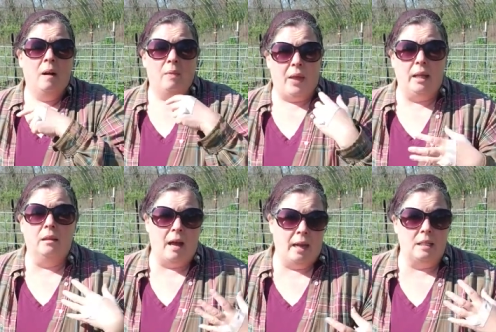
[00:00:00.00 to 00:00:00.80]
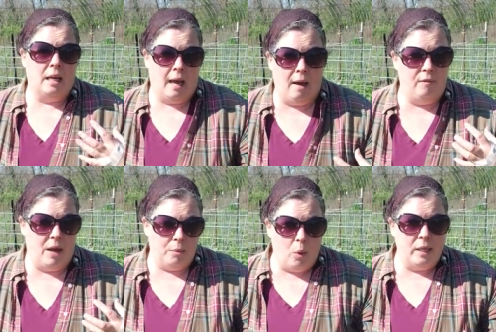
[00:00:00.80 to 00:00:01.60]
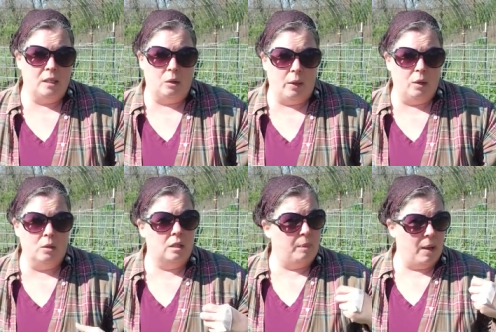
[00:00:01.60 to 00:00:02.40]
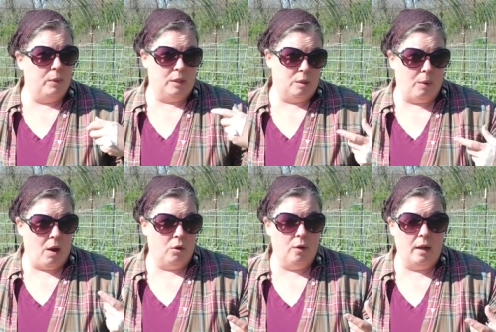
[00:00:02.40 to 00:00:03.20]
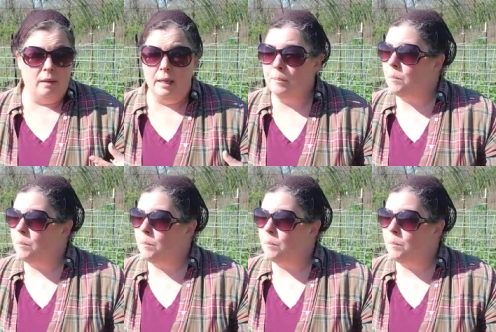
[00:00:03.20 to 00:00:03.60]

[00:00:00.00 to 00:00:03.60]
They like to have that moist soil to be able to sprout correctly.